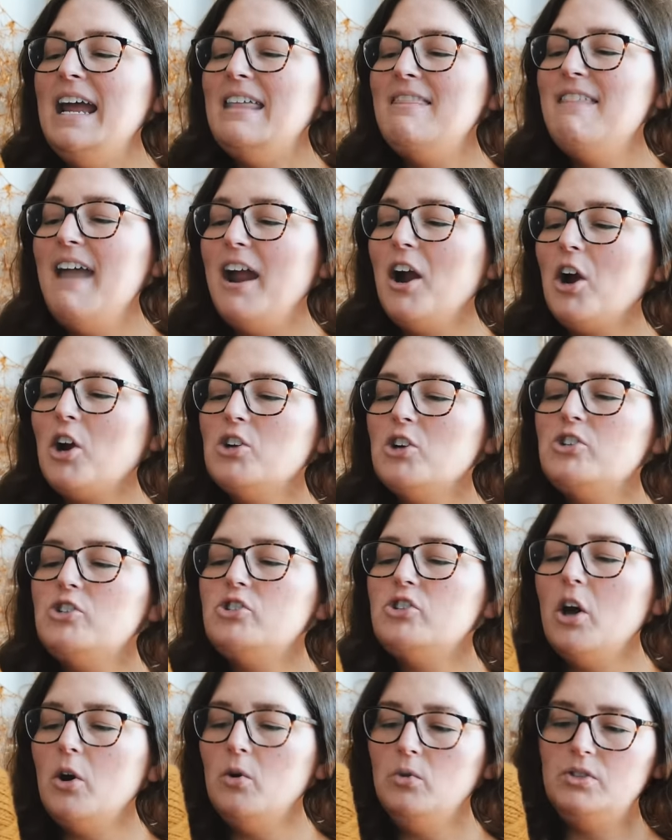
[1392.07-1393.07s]
They are
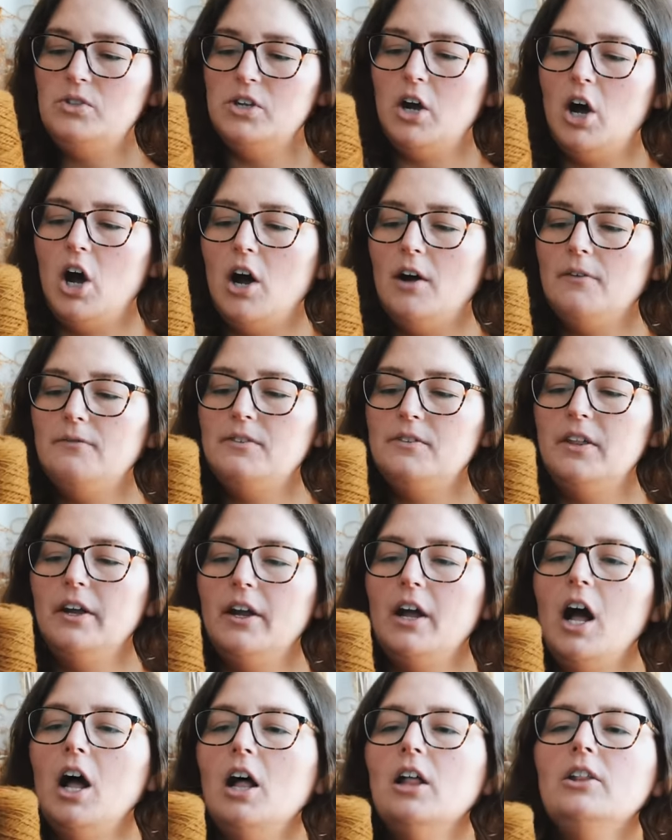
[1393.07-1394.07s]
so soft. The
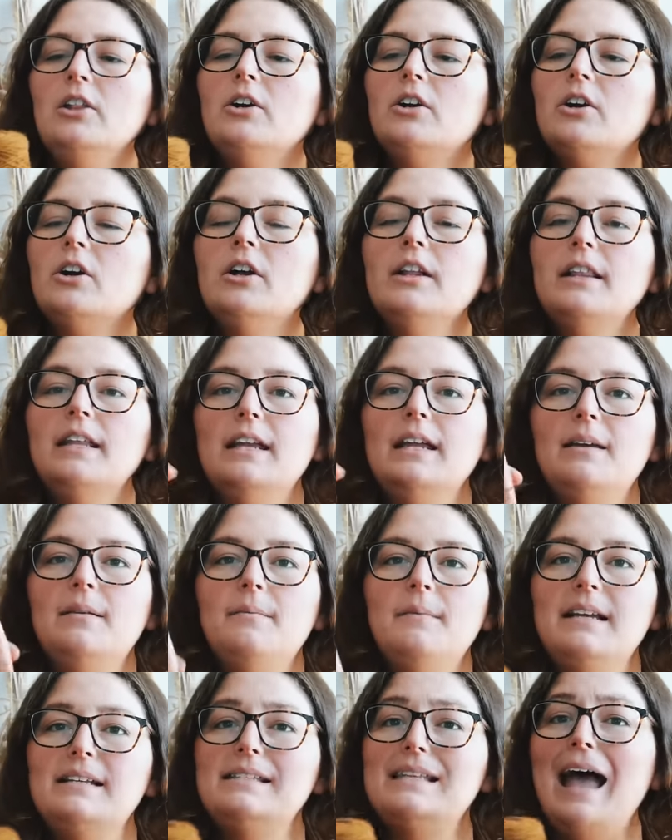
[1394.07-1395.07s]
color on
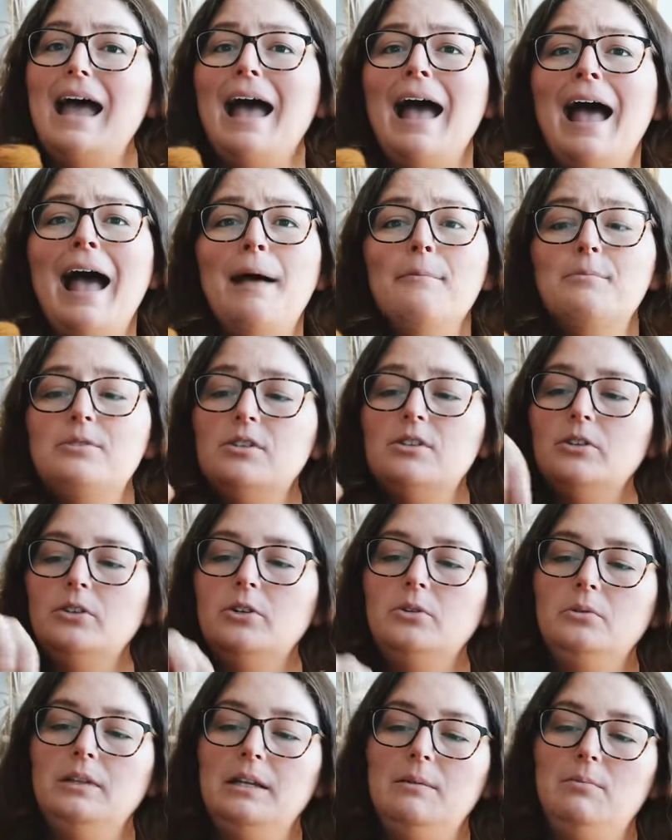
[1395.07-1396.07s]
them is
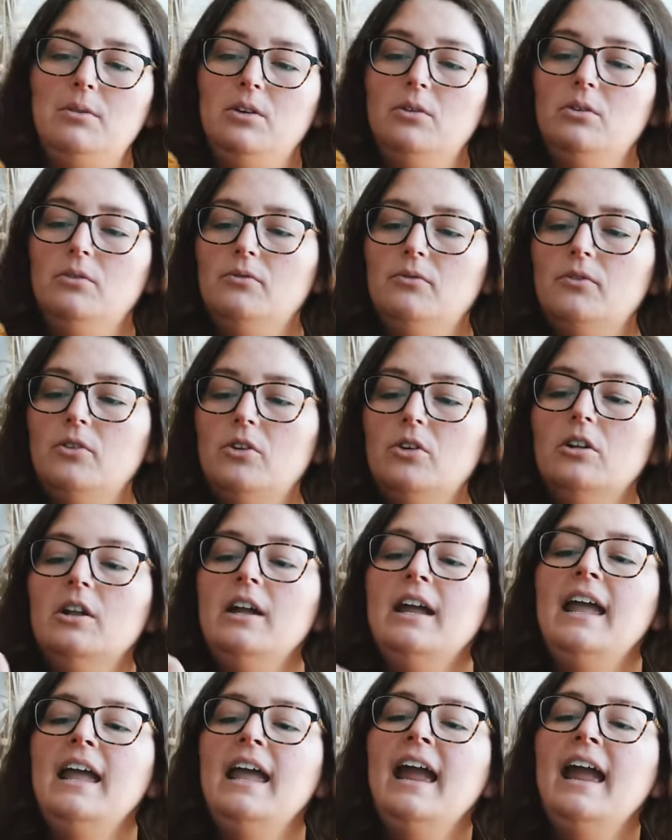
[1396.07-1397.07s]
absolutely beautiful.
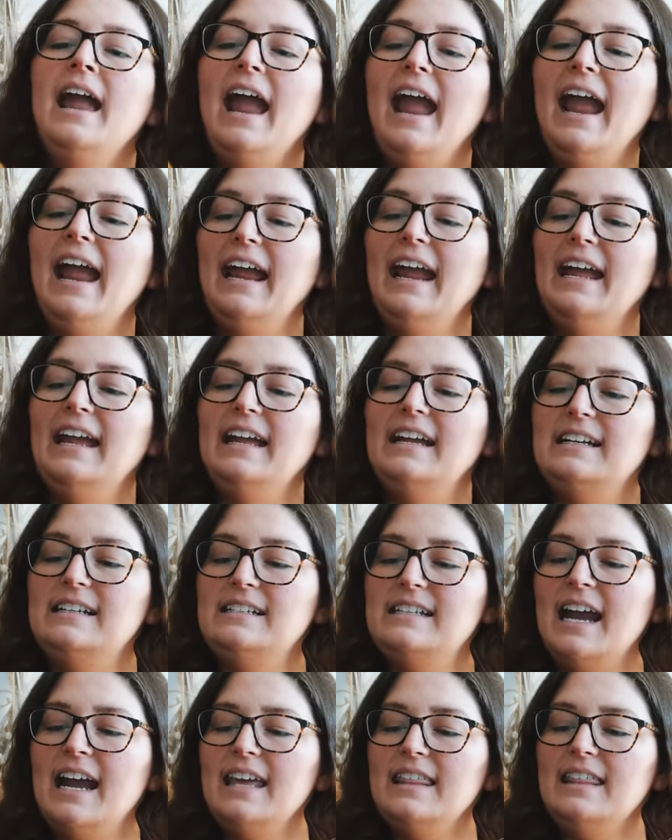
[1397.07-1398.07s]

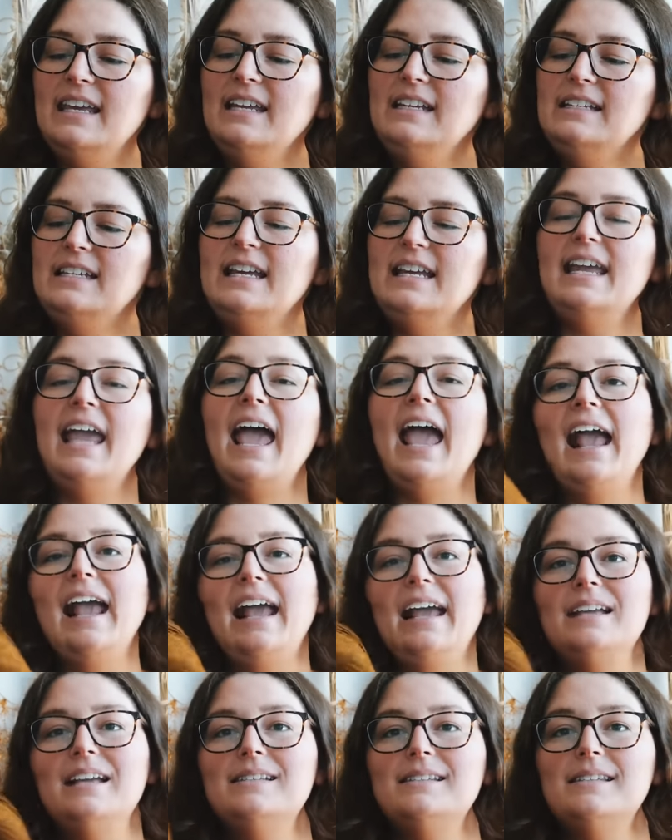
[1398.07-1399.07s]
And I think
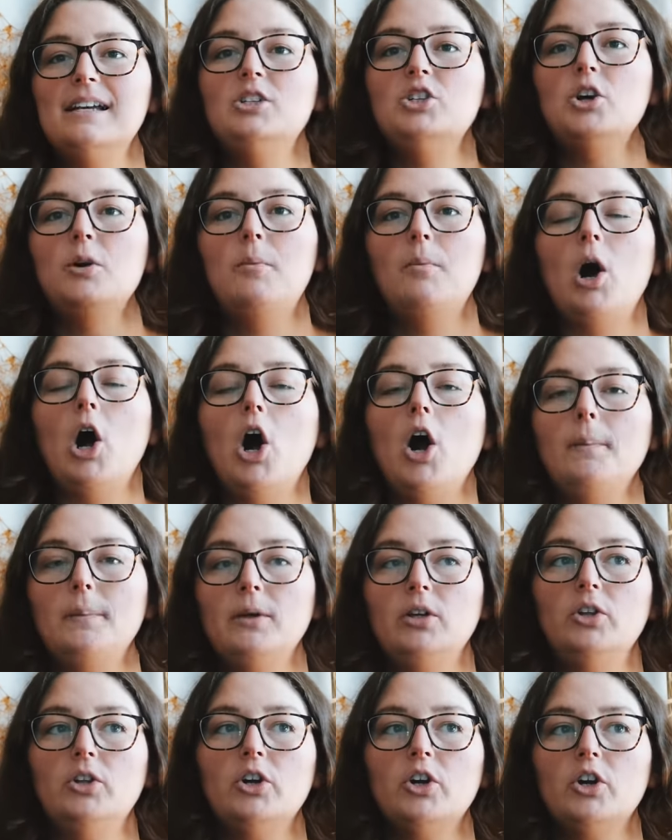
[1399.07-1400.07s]
DK is such a
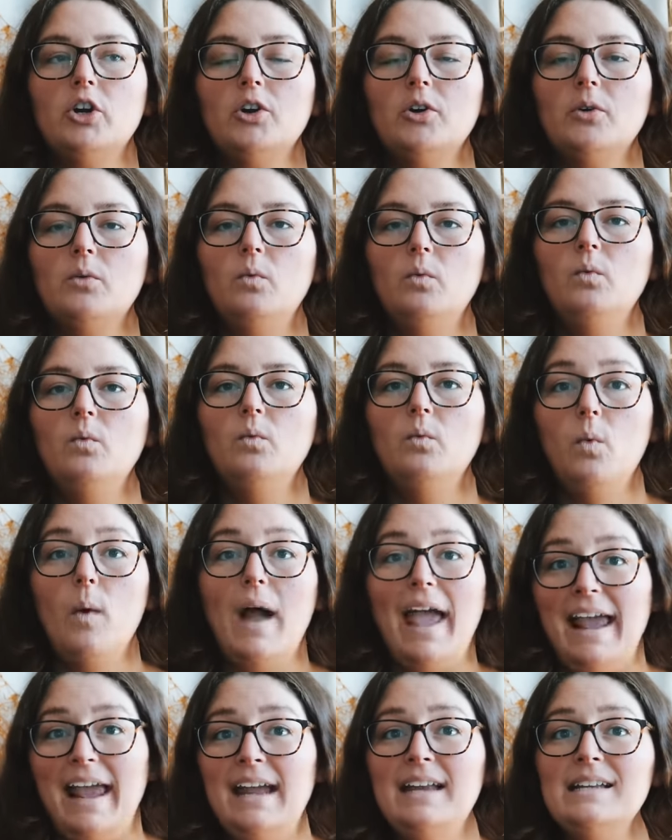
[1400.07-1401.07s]
popular
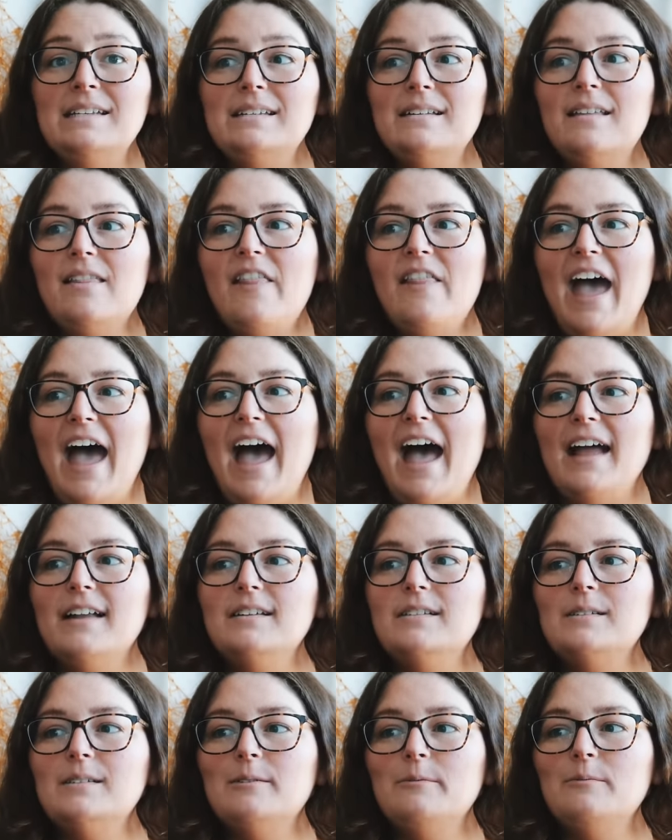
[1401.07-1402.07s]
weight
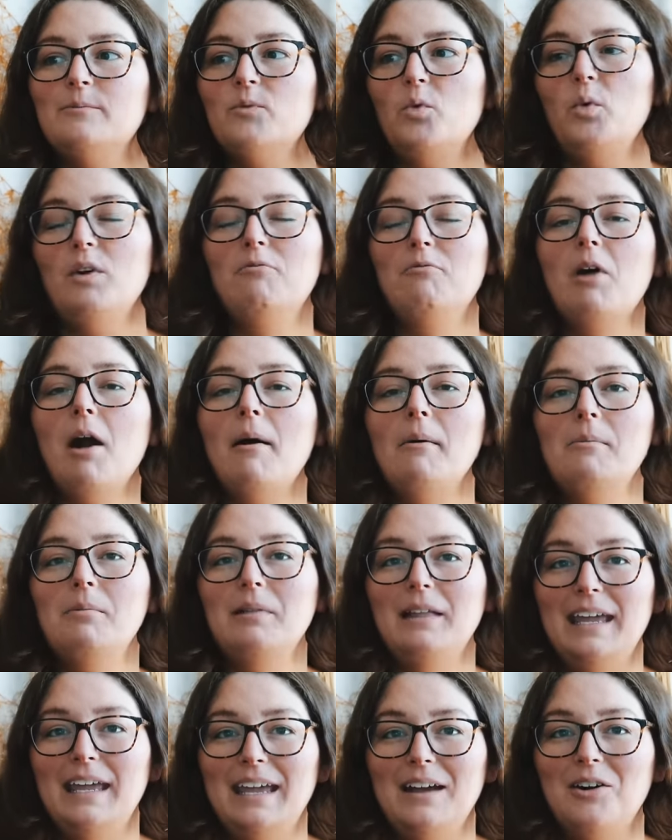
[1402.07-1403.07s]
that we've
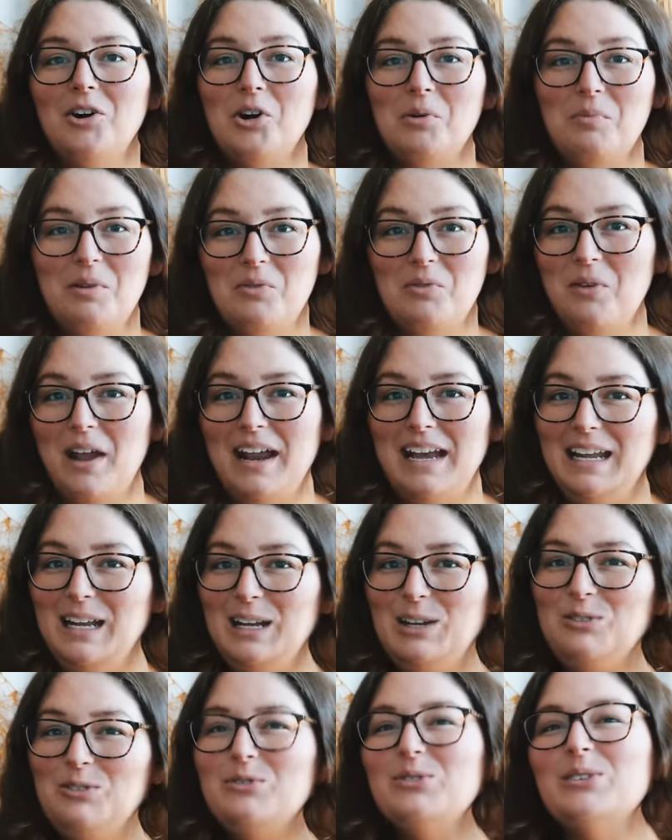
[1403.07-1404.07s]
probably all been
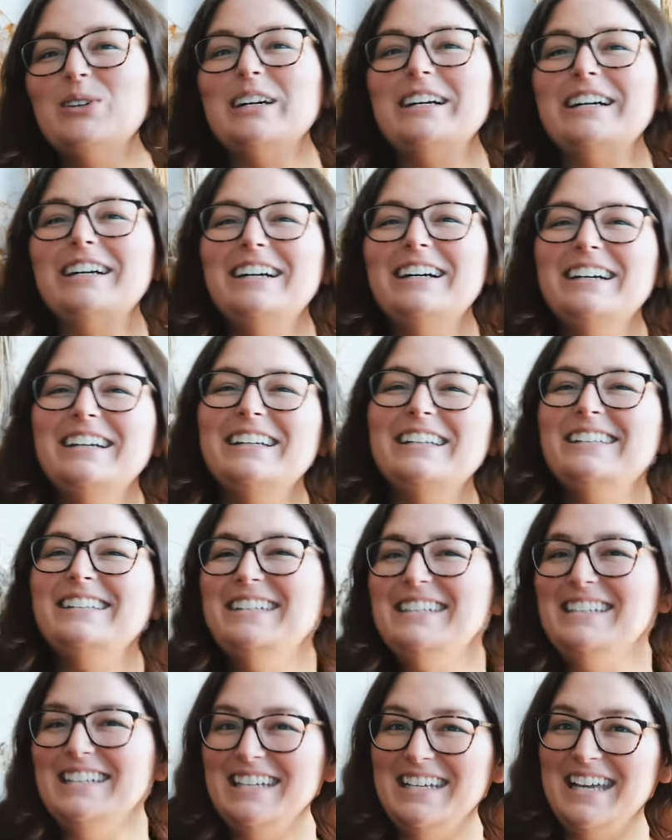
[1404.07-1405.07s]
waiting for
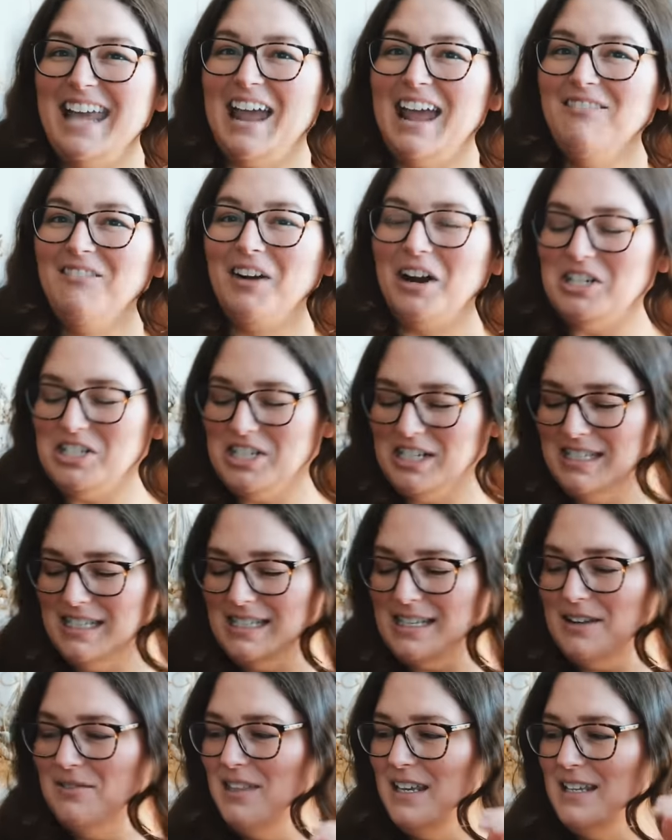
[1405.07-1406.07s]
the DK
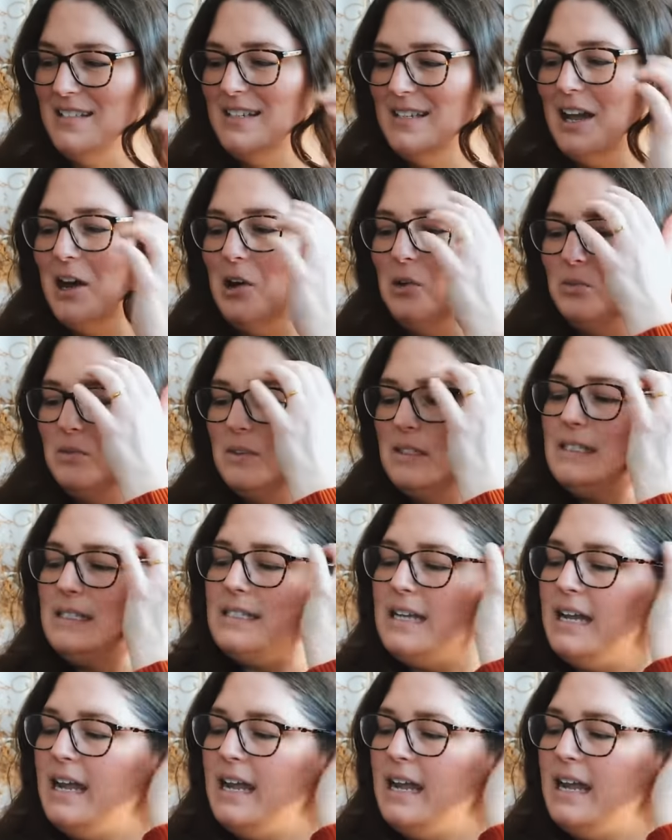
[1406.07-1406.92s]
versions of these cones.